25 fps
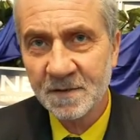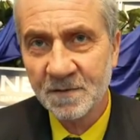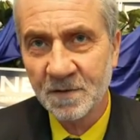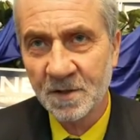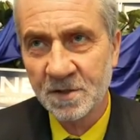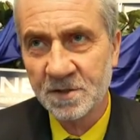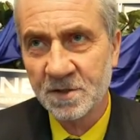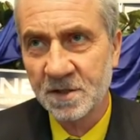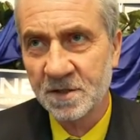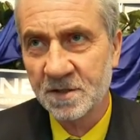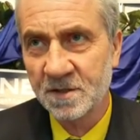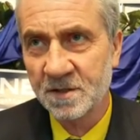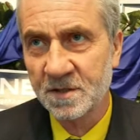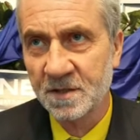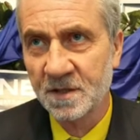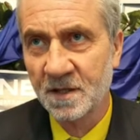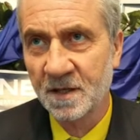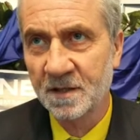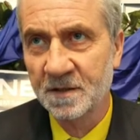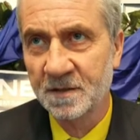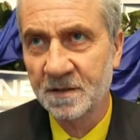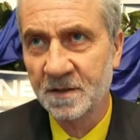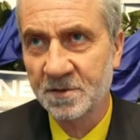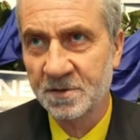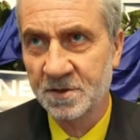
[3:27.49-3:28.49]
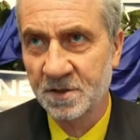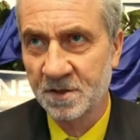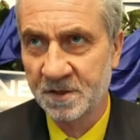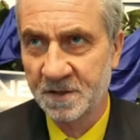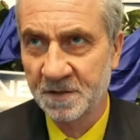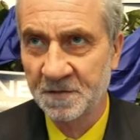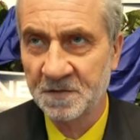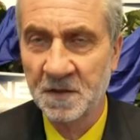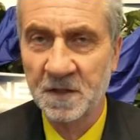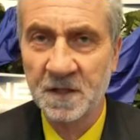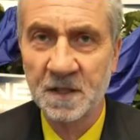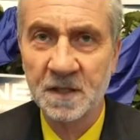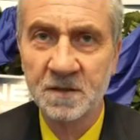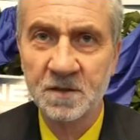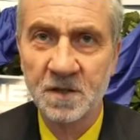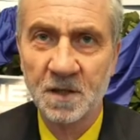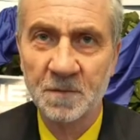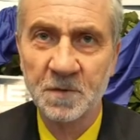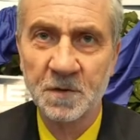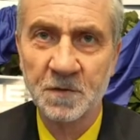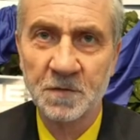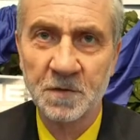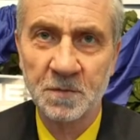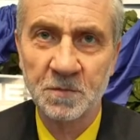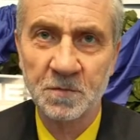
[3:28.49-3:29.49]
which is a certificate
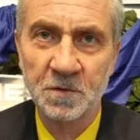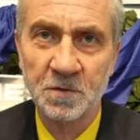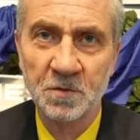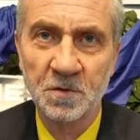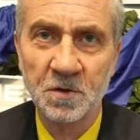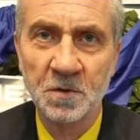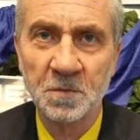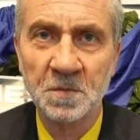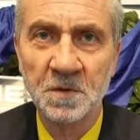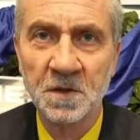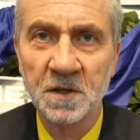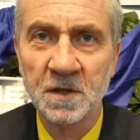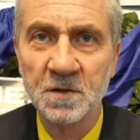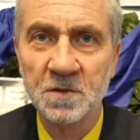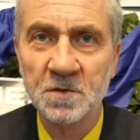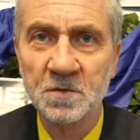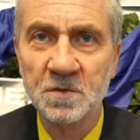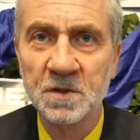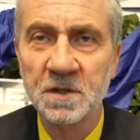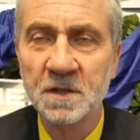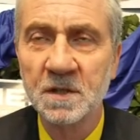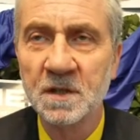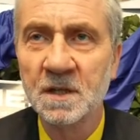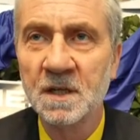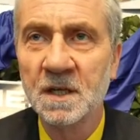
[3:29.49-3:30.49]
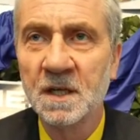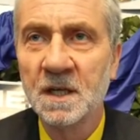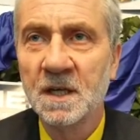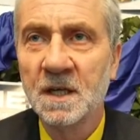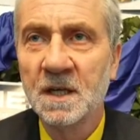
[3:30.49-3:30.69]
coming from the European Union,